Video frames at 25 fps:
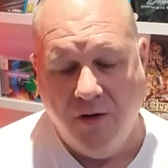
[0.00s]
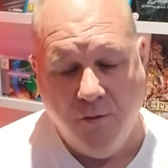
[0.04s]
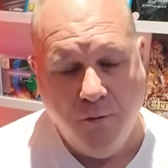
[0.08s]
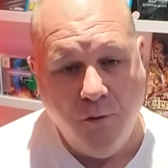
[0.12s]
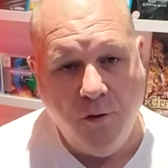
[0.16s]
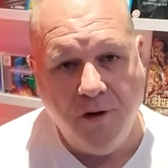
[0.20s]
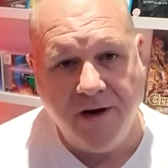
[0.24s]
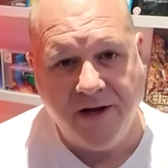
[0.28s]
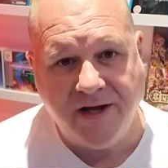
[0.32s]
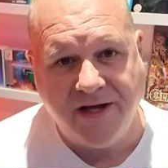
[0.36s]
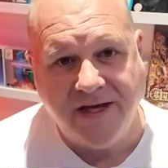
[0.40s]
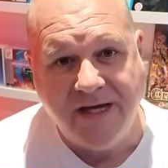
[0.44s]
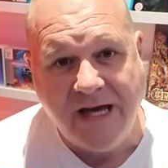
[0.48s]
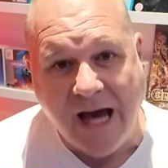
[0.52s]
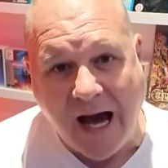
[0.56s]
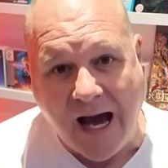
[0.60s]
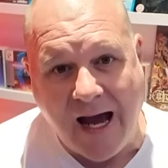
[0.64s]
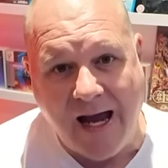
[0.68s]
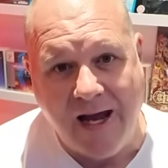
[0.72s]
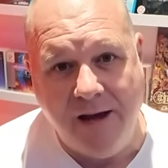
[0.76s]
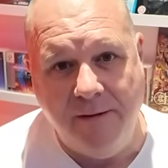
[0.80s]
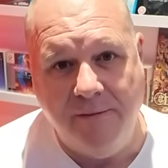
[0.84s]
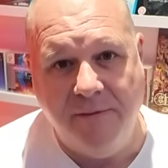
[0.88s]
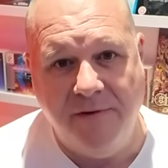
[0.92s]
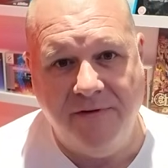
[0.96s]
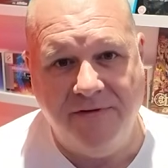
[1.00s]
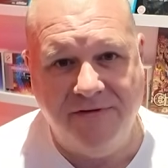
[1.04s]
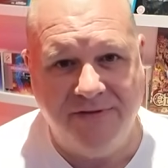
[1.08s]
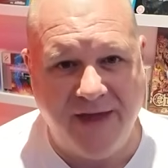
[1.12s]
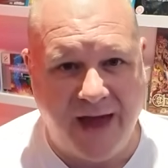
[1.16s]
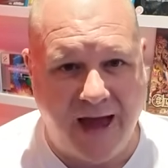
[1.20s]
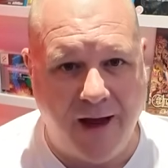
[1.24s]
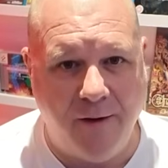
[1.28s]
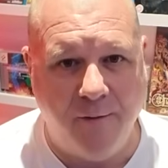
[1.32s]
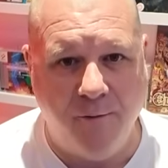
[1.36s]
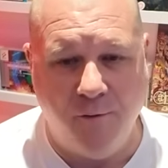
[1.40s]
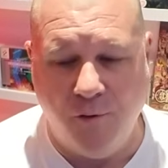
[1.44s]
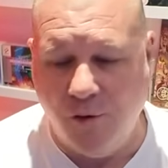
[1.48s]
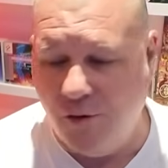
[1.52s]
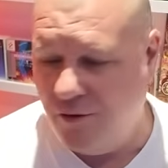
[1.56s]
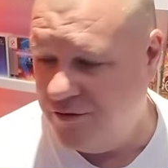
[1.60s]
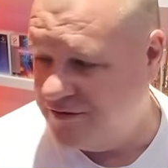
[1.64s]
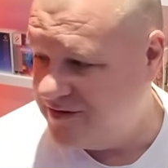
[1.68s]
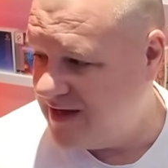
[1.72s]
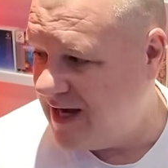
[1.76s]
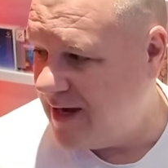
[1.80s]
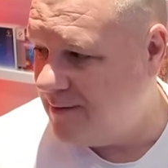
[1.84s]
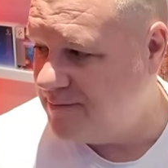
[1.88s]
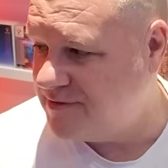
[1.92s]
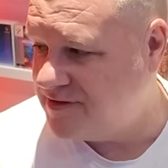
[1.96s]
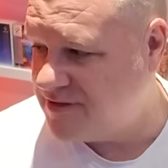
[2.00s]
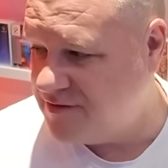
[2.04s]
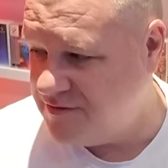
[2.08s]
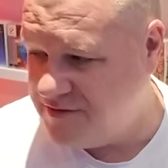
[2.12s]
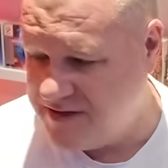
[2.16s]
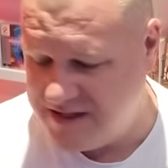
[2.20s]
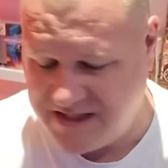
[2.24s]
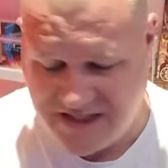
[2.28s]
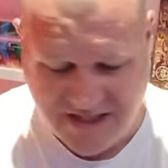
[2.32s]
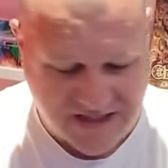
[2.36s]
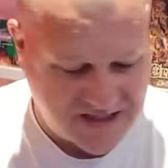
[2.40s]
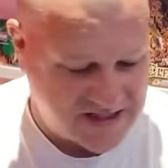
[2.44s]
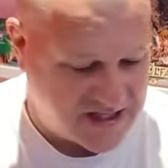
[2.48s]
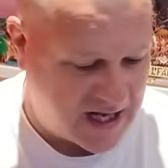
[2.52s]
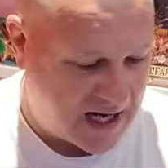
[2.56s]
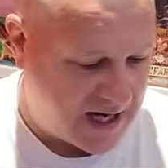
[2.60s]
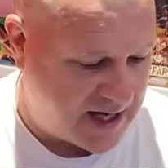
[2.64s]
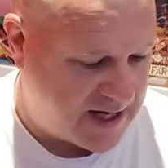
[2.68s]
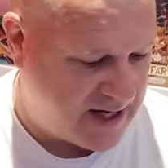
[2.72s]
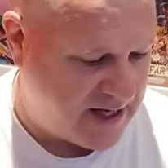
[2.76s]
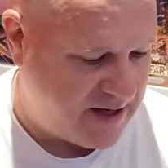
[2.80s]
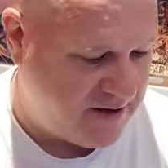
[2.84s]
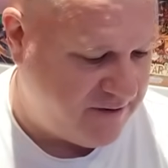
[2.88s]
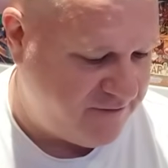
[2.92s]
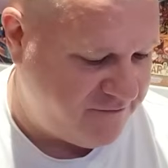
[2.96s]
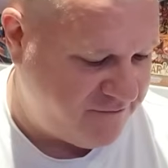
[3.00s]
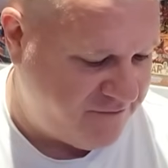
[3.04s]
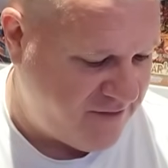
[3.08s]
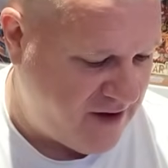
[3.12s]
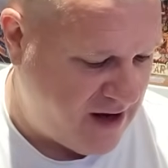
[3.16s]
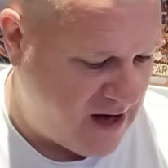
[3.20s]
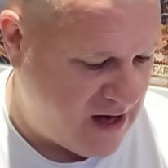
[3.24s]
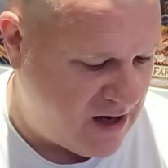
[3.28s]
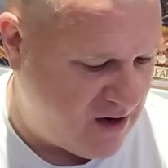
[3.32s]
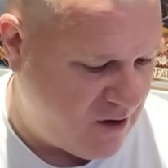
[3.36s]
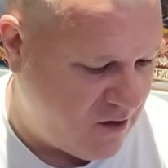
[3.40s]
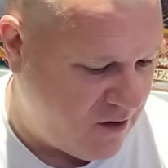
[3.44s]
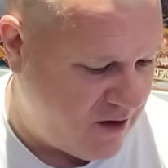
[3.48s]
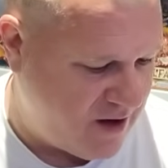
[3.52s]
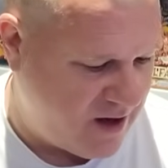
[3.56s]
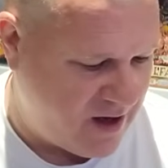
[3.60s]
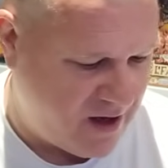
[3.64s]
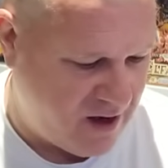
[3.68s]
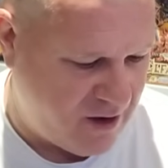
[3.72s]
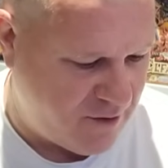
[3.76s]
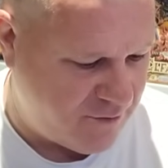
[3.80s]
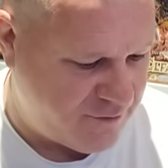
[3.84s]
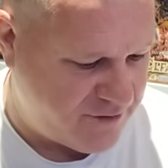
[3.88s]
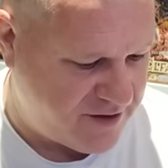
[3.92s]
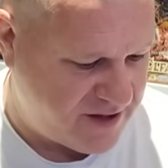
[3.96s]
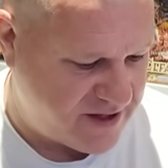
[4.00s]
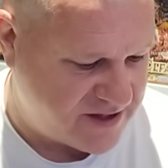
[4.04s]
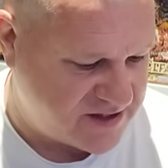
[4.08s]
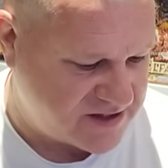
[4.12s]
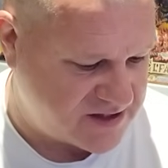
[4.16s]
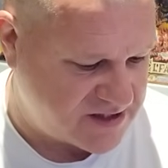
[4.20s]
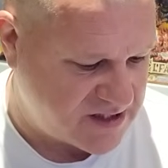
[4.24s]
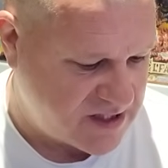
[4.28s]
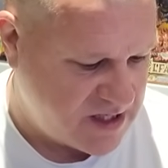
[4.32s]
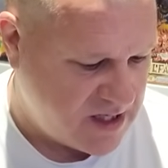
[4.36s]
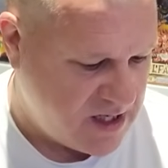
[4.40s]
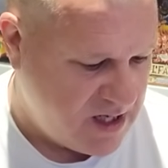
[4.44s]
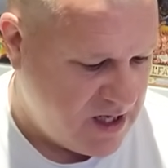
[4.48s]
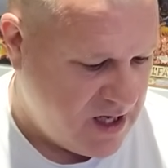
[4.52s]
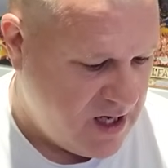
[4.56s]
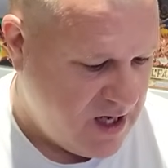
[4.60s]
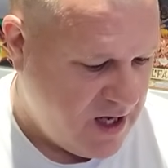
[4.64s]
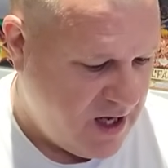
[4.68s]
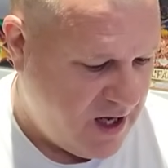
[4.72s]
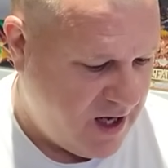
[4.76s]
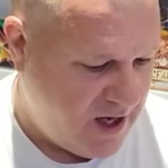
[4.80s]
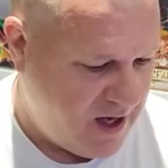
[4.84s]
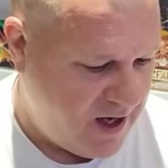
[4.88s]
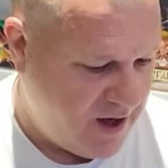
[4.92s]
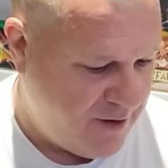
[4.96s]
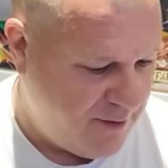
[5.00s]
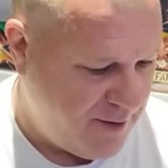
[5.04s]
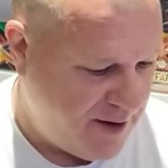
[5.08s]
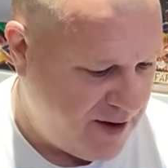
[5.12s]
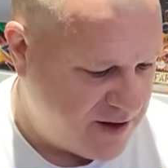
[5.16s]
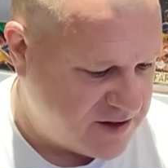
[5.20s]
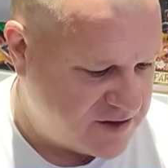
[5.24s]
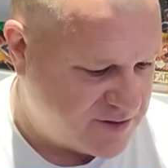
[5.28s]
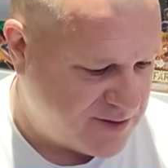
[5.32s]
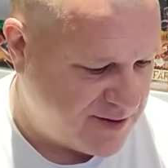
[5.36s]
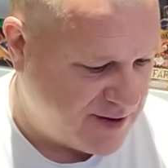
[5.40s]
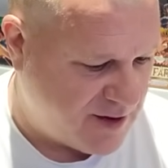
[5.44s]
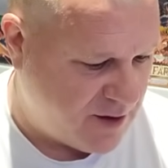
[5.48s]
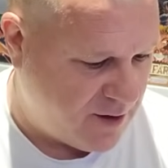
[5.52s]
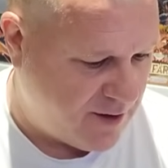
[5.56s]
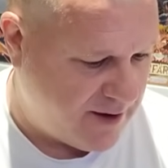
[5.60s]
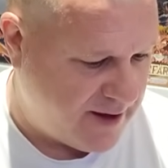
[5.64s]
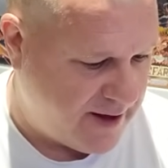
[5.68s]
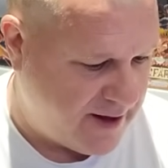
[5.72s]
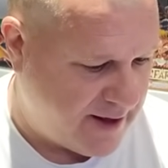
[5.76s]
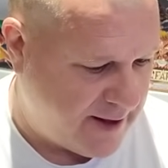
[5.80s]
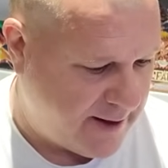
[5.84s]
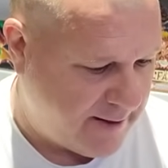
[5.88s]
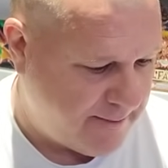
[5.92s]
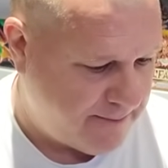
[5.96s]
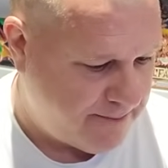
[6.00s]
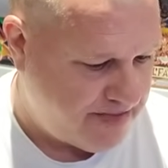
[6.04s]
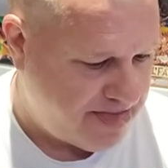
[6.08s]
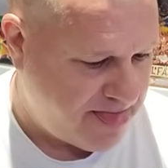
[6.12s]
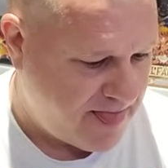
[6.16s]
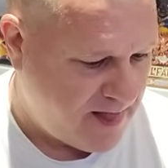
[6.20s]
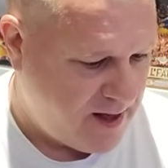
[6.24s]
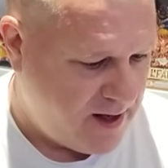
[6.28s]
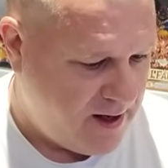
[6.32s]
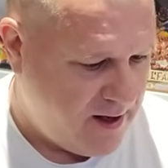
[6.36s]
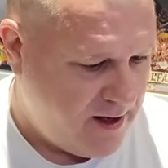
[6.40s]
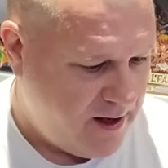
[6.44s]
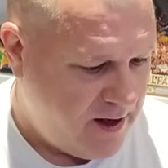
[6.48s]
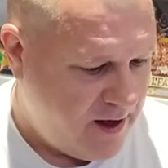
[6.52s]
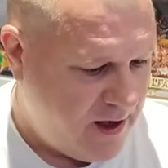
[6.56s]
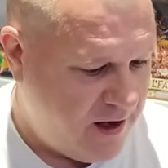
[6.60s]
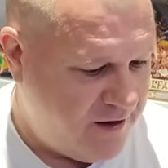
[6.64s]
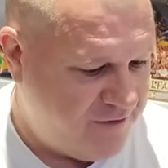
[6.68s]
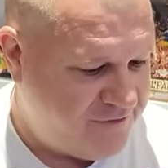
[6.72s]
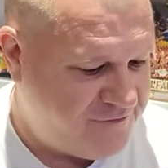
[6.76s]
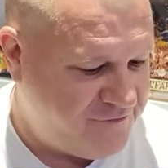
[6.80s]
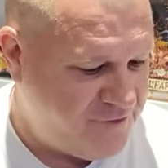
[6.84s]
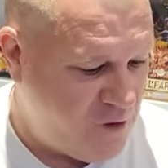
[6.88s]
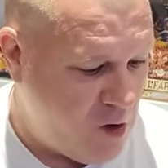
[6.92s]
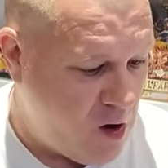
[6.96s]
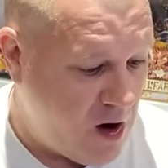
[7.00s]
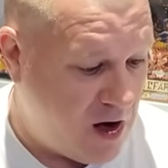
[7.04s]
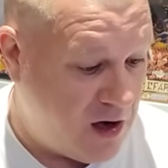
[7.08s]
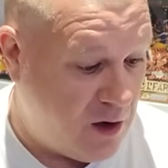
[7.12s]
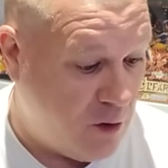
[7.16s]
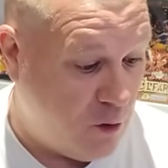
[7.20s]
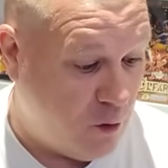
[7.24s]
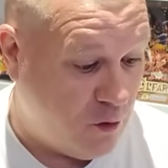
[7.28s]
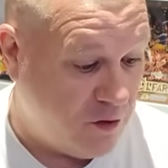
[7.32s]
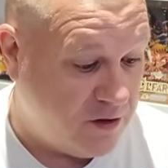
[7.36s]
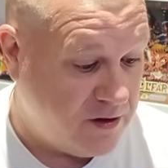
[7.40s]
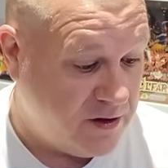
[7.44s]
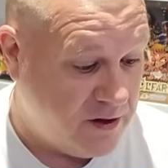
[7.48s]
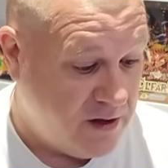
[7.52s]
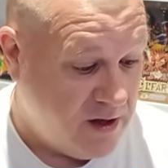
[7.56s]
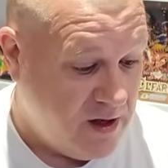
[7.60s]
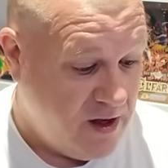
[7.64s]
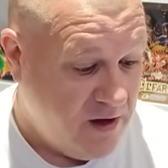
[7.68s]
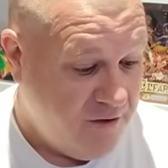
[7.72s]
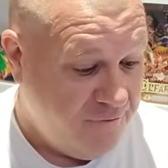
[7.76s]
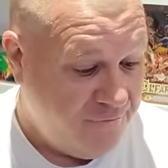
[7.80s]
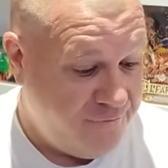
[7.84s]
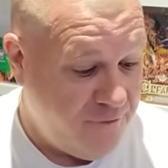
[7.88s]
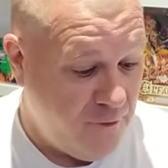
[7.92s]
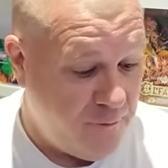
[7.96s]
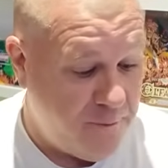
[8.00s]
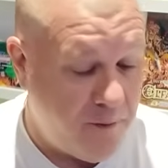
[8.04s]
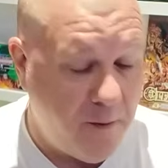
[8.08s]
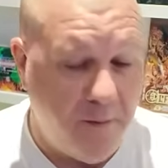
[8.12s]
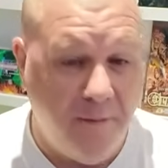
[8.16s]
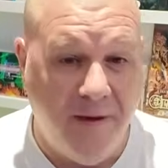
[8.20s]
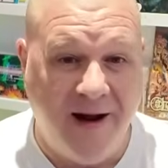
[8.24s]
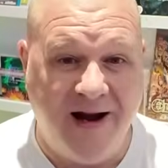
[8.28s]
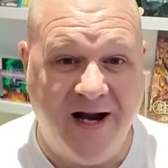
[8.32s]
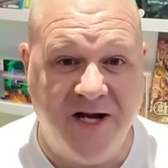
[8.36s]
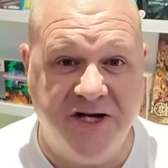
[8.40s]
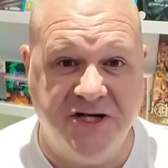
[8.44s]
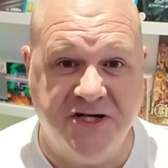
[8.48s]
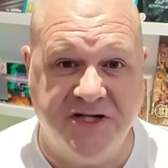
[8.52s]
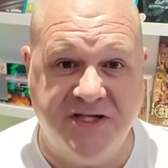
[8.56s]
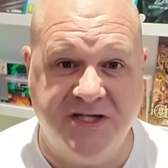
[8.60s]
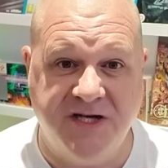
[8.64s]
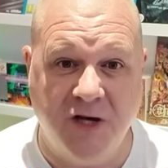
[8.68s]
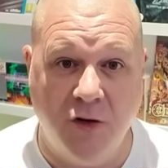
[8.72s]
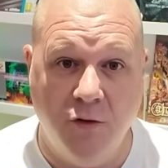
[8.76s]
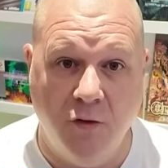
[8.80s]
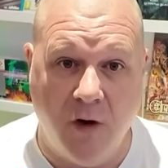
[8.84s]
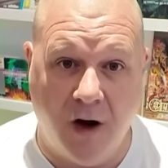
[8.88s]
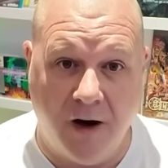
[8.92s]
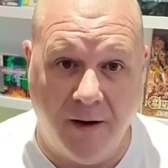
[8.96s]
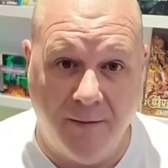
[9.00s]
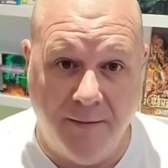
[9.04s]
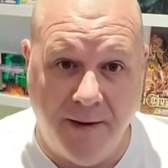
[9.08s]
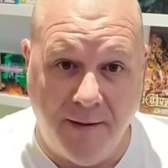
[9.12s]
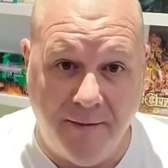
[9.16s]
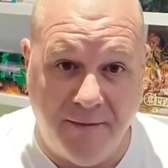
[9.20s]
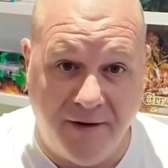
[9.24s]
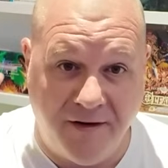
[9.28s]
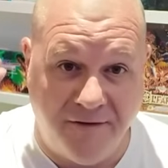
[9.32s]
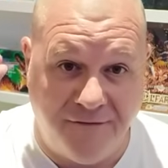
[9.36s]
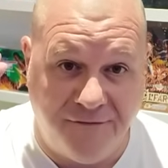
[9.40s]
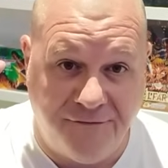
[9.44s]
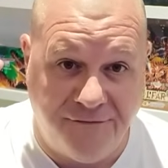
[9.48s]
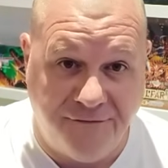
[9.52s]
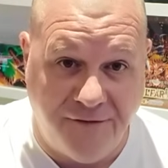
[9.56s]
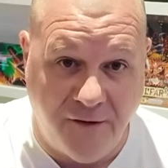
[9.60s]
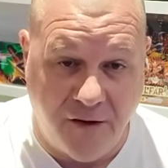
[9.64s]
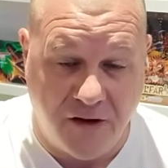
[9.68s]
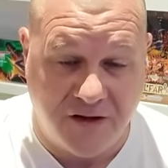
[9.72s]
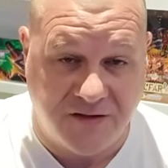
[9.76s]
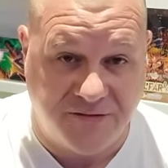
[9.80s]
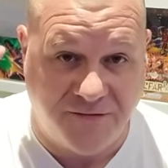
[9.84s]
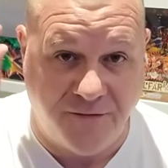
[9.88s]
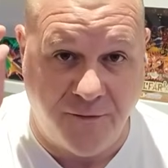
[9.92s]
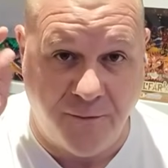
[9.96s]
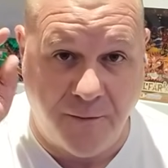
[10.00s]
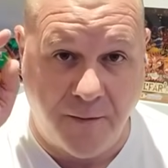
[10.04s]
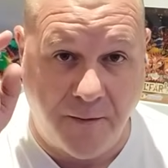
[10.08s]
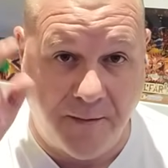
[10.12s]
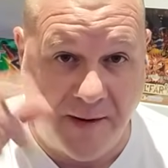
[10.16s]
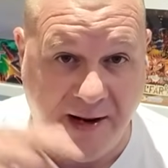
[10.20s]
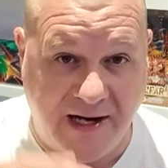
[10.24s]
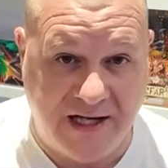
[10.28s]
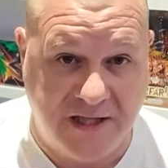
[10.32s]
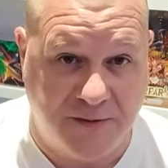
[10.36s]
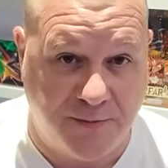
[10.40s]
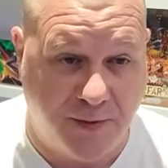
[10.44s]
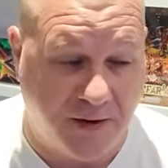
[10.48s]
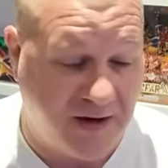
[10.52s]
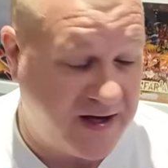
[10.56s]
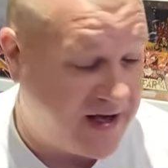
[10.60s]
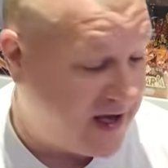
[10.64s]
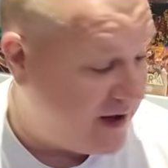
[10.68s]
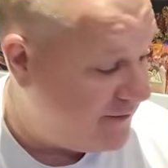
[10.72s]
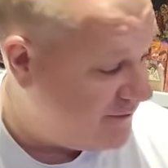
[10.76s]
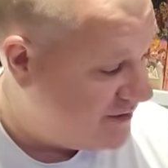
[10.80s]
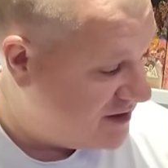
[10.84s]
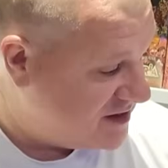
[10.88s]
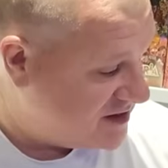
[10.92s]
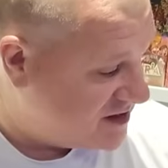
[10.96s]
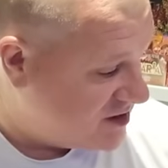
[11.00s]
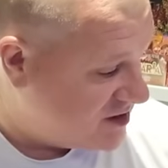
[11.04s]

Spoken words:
What a game that was. Absolutely stunning. Fairlight. Oh yes. What else we got here? Firelord. Football Manager 2. I remember the first Football Manager by Kevin